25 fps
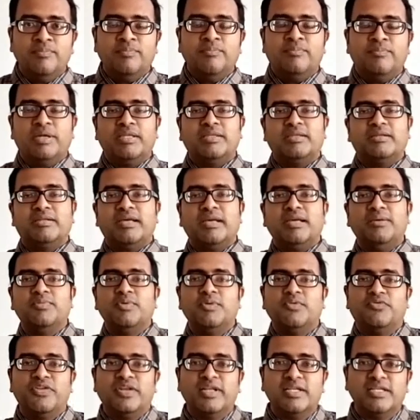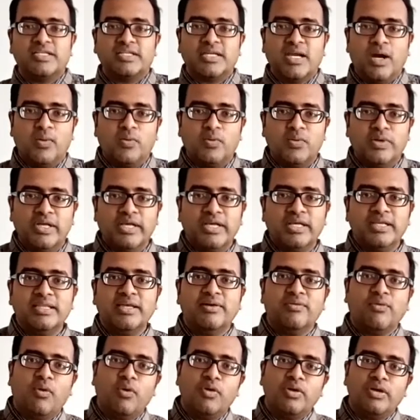by the time you finish counting, they
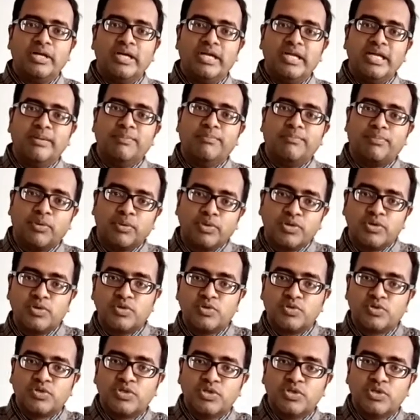have already produced